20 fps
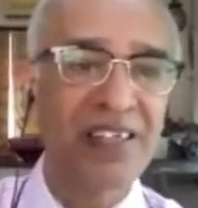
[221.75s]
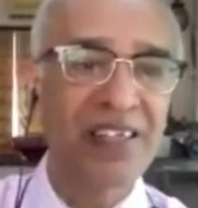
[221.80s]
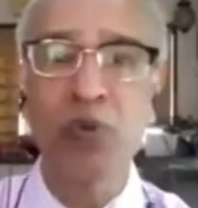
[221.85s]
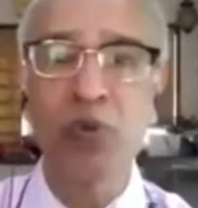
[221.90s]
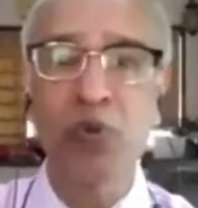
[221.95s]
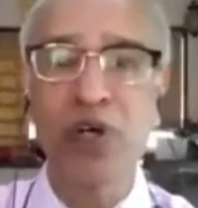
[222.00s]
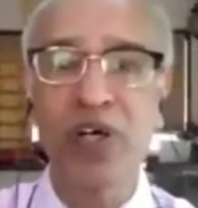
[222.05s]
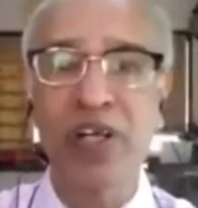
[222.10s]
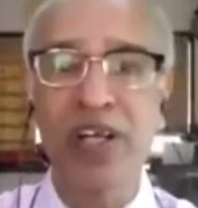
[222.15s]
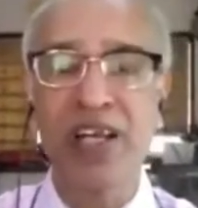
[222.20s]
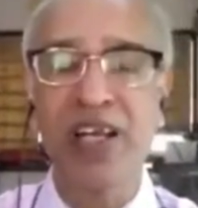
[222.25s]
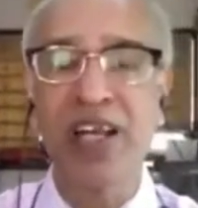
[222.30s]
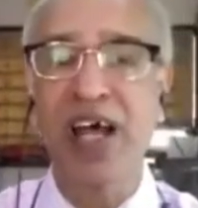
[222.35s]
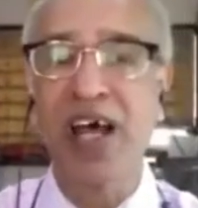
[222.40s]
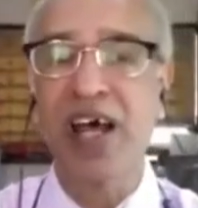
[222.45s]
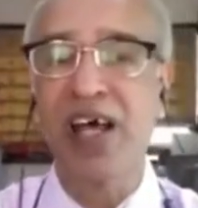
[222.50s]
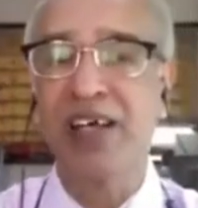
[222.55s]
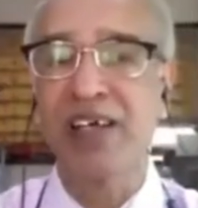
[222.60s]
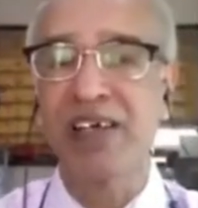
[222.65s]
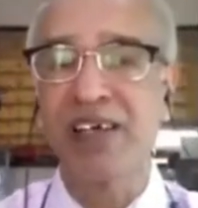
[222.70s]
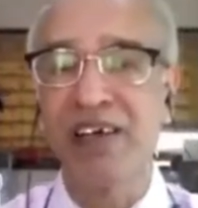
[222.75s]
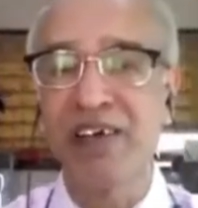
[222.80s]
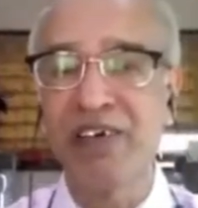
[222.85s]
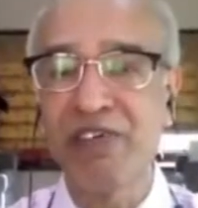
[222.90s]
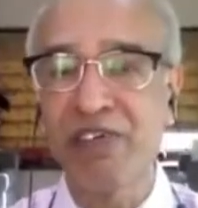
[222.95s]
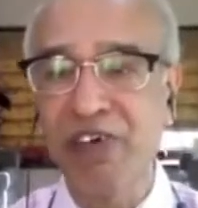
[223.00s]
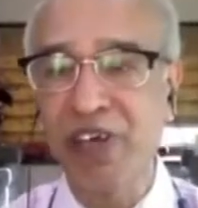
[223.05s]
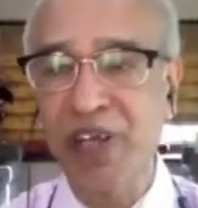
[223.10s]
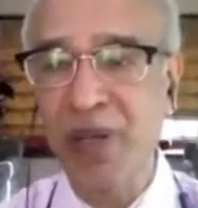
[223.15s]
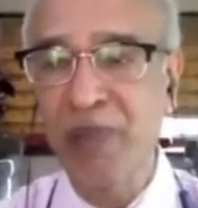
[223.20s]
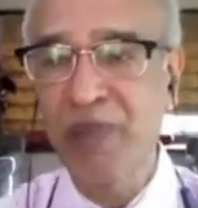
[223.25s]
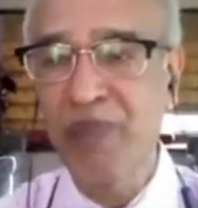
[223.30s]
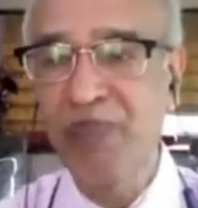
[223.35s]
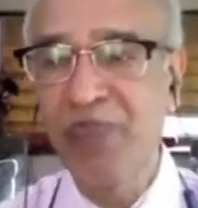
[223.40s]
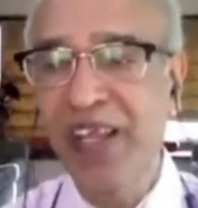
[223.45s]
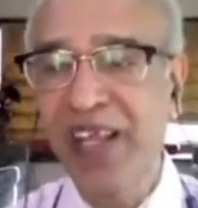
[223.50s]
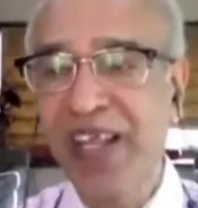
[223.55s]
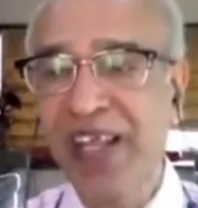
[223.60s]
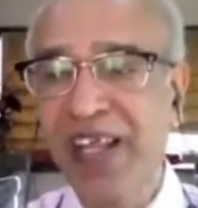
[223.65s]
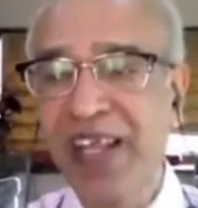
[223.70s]
significantly poor in our
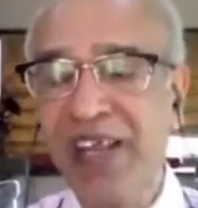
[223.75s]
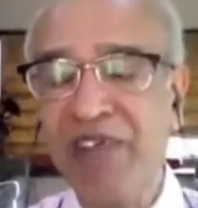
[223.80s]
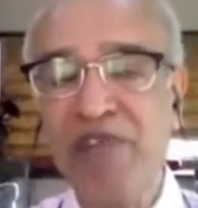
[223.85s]
country.